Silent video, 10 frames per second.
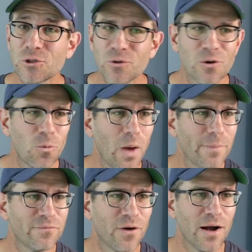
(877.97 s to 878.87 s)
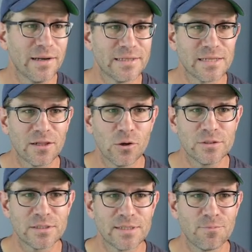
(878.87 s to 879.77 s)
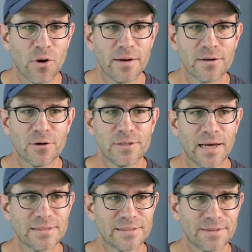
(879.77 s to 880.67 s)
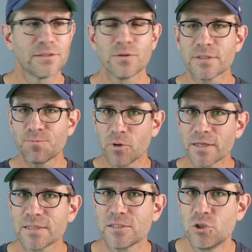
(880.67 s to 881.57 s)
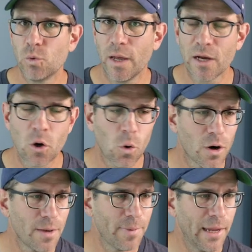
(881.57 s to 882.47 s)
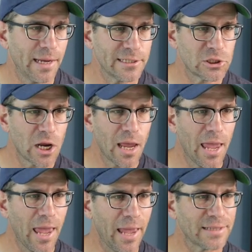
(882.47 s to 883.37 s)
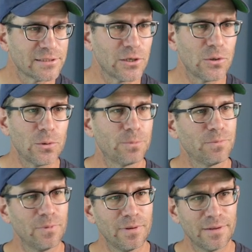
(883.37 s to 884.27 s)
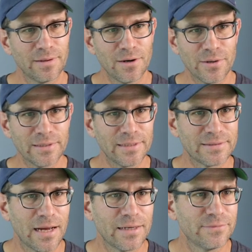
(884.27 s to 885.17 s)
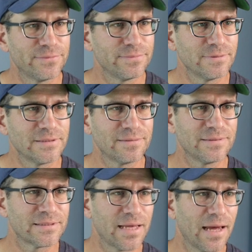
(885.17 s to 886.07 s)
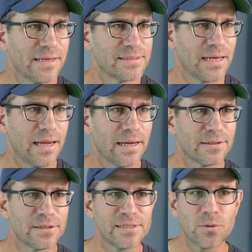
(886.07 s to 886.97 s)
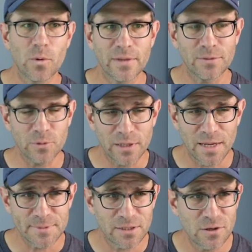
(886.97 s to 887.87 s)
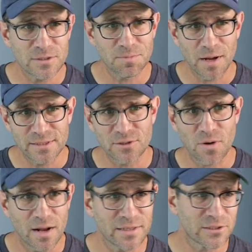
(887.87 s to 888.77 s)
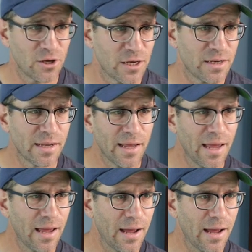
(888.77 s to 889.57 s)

Which Google Web font is the closest to Brandon Grotesque? And so this brings us to a Quora page. And so, you know, it, it kind of, this guy is saying there isn't one that really comes close. Montserrat is good.